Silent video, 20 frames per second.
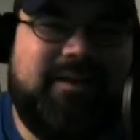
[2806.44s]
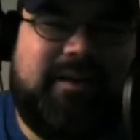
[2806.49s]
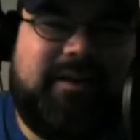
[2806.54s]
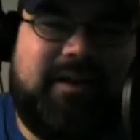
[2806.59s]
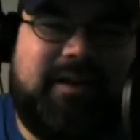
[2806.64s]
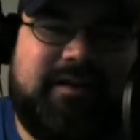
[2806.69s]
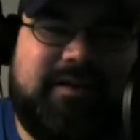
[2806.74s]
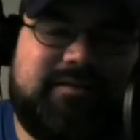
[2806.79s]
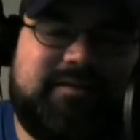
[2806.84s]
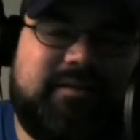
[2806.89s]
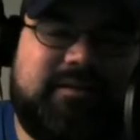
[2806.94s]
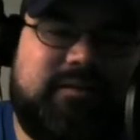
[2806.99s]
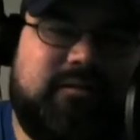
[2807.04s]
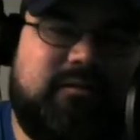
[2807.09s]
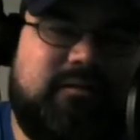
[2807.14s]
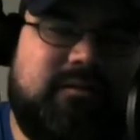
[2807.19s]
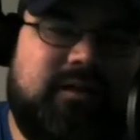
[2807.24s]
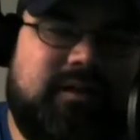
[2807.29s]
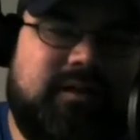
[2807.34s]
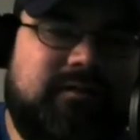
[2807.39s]
Yeah,
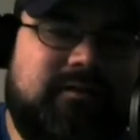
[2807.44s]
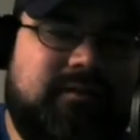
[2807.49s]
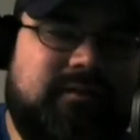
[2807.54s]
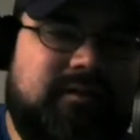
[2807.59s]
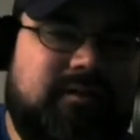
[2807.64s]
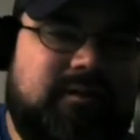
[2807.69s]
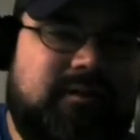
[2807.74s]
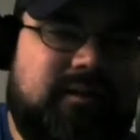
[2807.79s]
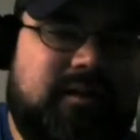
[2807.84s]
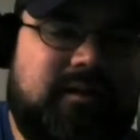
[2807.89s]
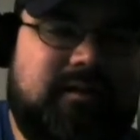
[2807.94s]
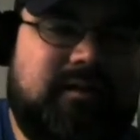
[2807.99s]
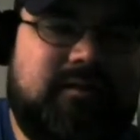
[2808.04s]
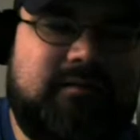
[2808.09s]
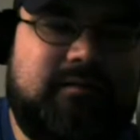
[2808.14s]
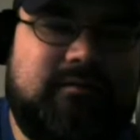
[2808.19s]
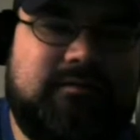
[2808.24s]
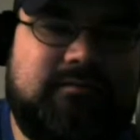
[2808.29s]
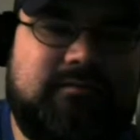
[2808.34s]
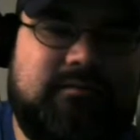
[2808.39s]
so
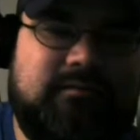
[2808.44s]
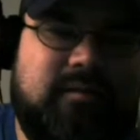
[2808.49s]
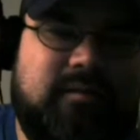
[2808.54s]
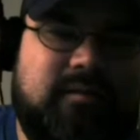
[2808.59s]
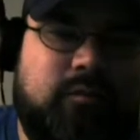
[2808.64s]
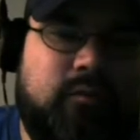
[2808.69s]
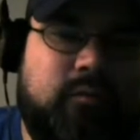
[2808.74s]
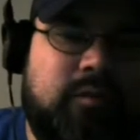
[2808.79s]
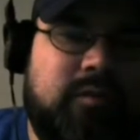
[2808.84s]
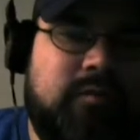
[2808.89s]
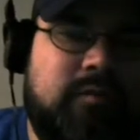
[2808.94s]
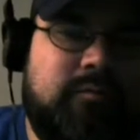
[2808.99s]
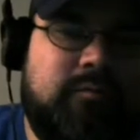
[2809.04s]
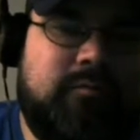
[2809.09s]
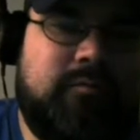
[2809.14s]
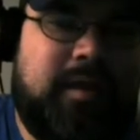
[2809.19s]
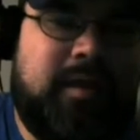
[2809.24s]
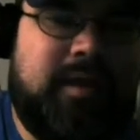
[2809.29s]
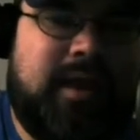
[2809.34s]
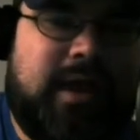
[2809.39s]
with
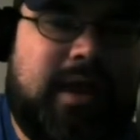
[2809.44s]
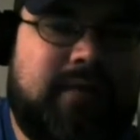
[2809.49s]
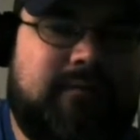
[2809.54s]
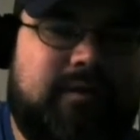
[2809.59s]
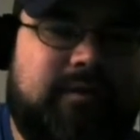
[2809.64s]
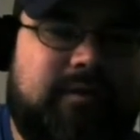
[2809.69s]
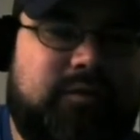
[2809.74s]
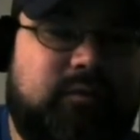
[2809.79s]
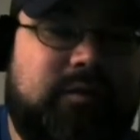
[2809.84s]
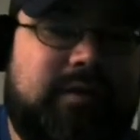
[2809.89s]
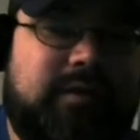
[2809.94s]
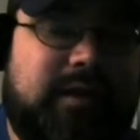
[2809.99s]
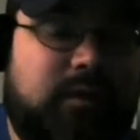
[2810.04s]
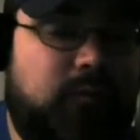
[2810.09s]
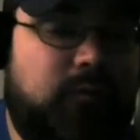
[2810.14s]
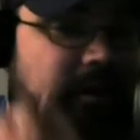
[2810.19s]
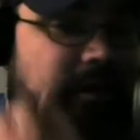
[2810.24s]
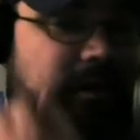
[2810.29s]
me having a 3-day